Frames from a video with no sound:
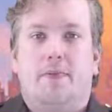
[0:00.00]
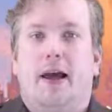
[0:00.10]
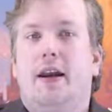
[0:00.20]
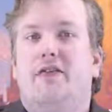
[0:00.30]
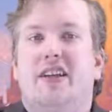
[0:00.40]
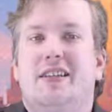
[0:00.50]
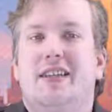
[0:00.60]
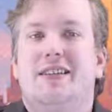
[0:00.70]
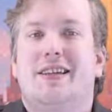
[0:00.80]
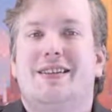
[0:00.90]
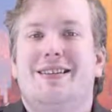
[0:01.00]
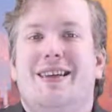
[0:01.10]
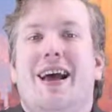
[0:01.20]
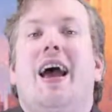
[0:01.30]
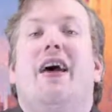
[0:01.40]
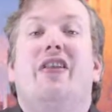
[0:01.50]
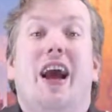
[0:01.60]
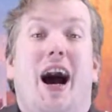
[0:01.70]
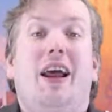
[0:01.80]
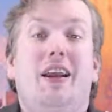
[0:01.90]
plane of existence, and the
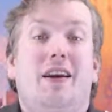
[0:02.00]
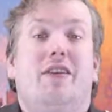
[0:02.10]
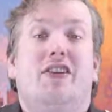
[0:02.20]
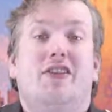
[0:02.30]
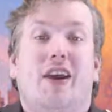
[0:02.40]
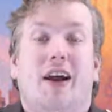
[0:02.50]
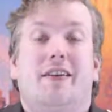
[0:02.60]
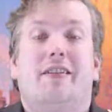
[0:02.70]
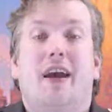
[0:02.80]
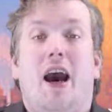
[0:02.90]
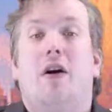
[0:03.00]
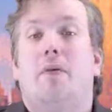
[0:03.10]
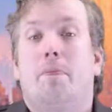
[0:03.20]
island of Skara